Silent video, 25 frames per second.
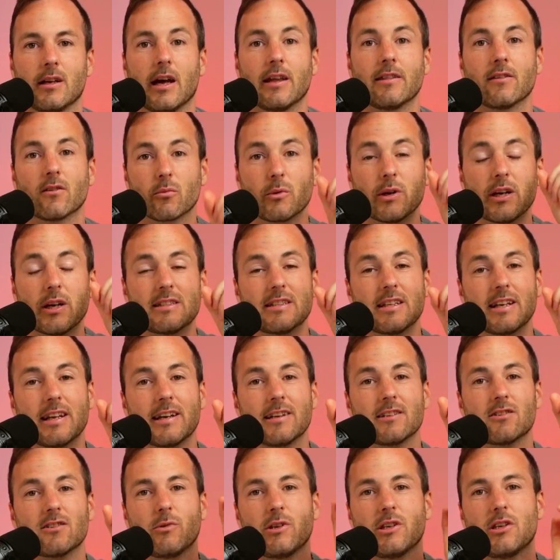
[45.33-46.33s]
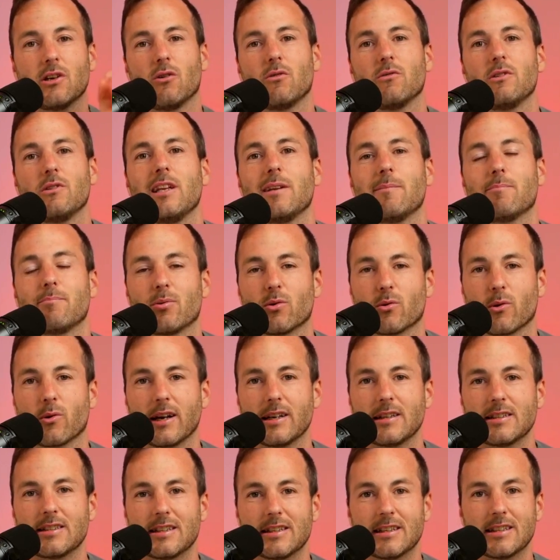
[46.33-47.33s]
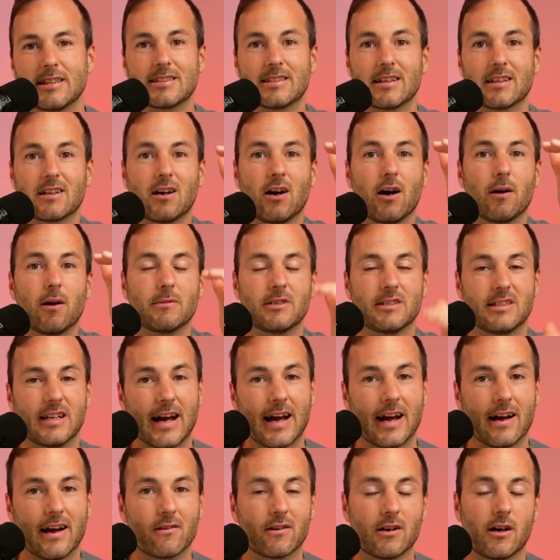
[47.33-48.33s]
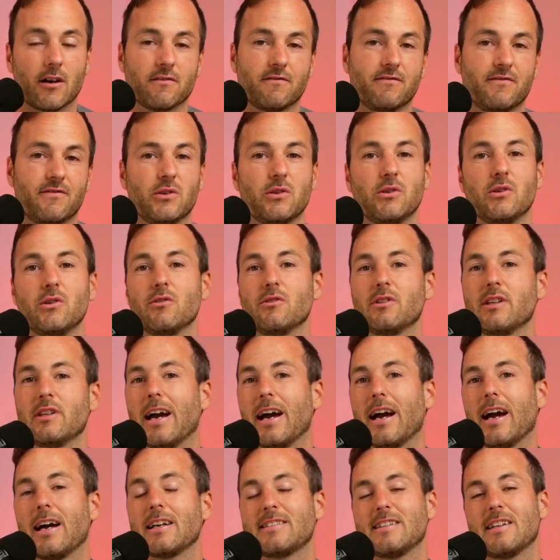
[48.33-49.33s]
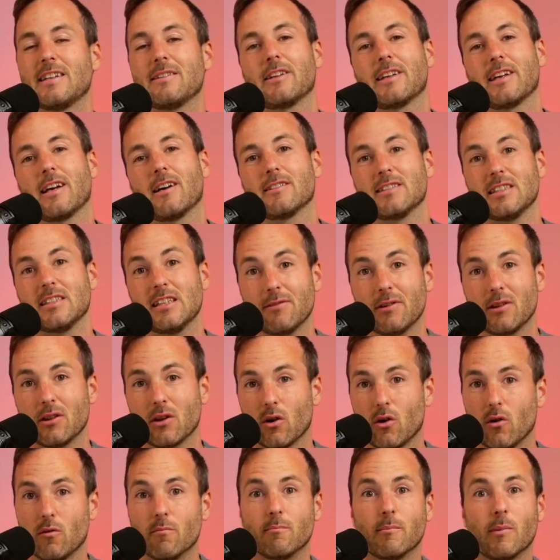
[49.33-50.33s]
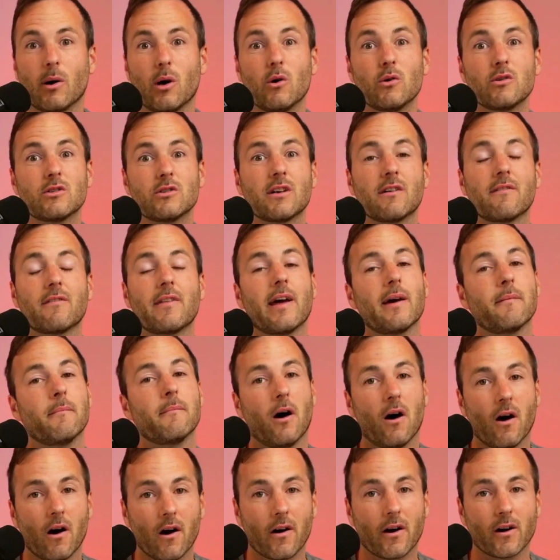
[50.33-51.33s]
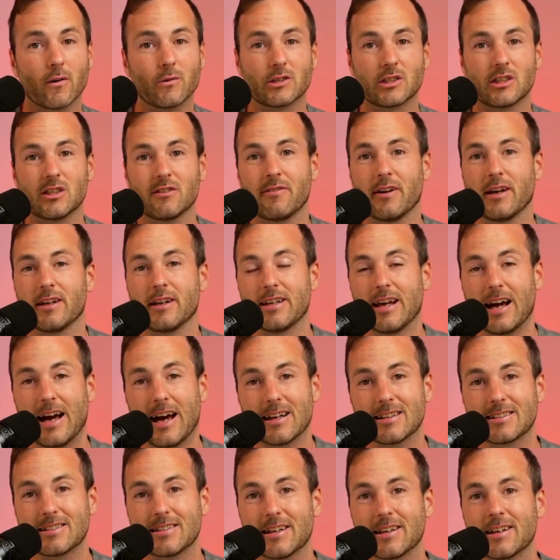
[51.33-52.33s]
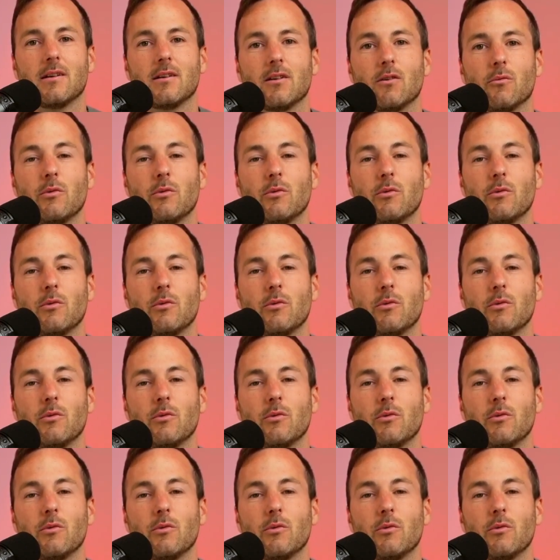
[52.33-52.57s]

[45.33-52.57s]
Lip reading: And the reason is we don't need prices to come down on food, gas, and everything else, even though most of them are, which is fantastic.